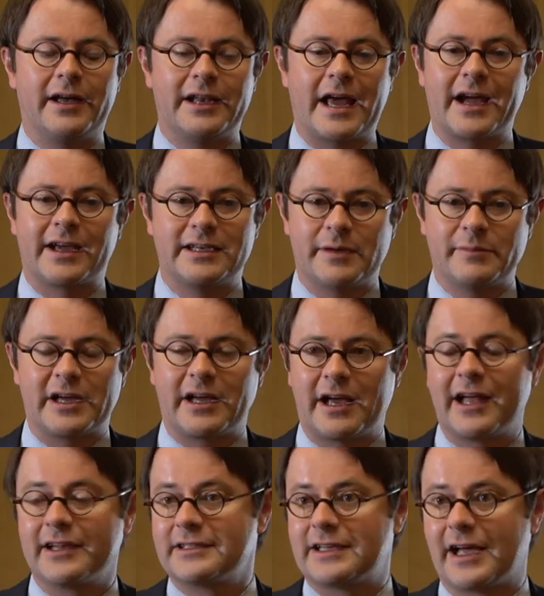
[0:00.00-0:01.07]
an academic
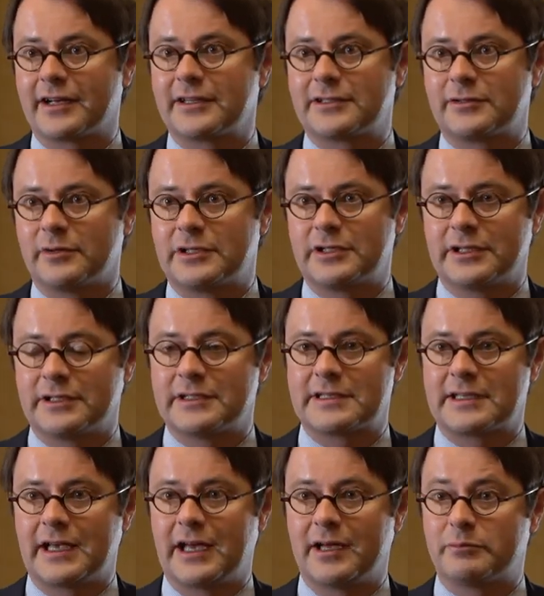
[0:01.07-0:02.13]
context which
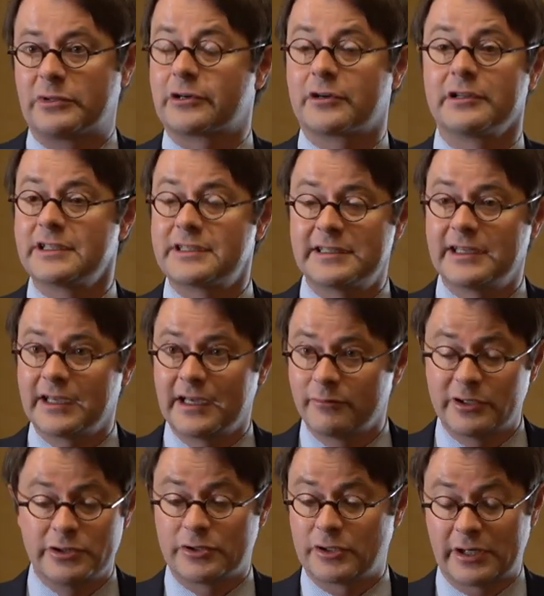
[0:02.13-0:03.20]
is uh, pluralistic in
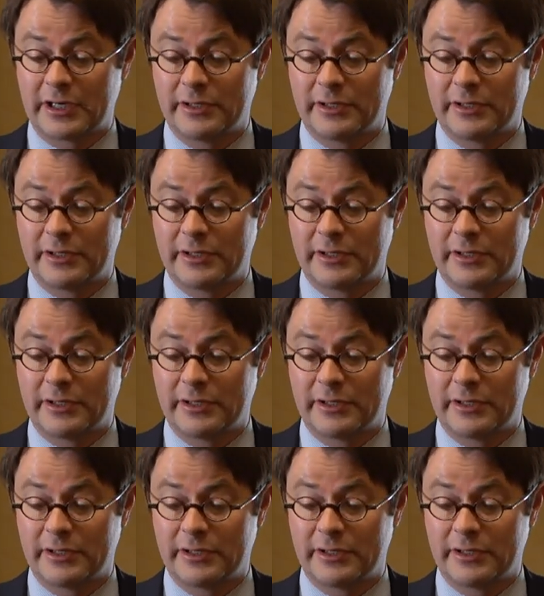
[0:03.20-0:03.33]
which,